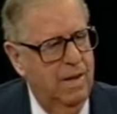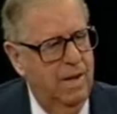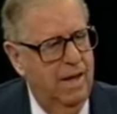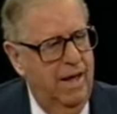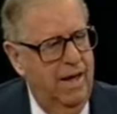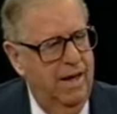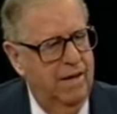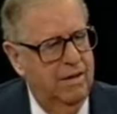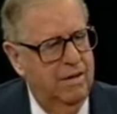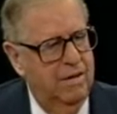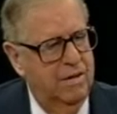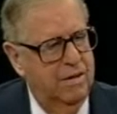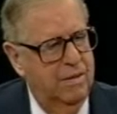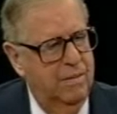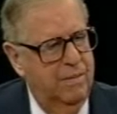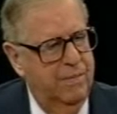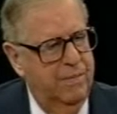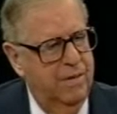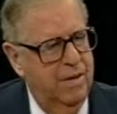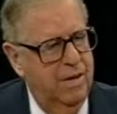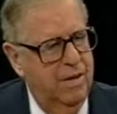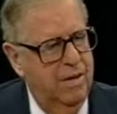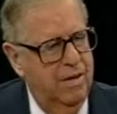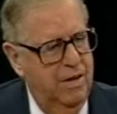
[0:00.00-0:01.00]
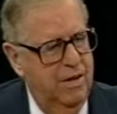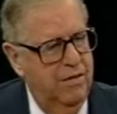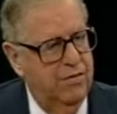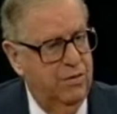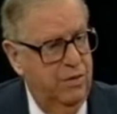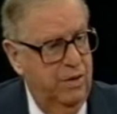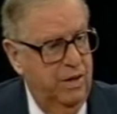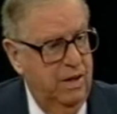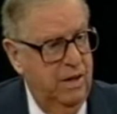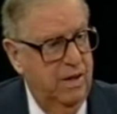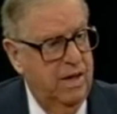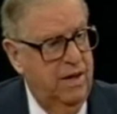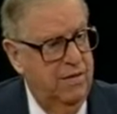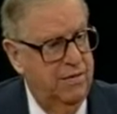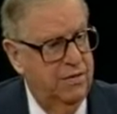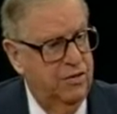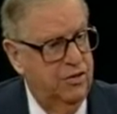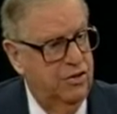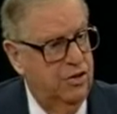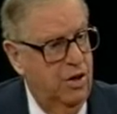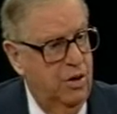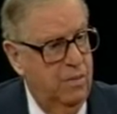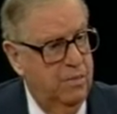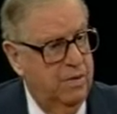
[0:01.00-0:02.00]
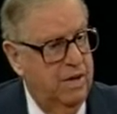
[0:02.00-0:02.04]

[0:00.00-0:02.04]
And therefore he'll have a job.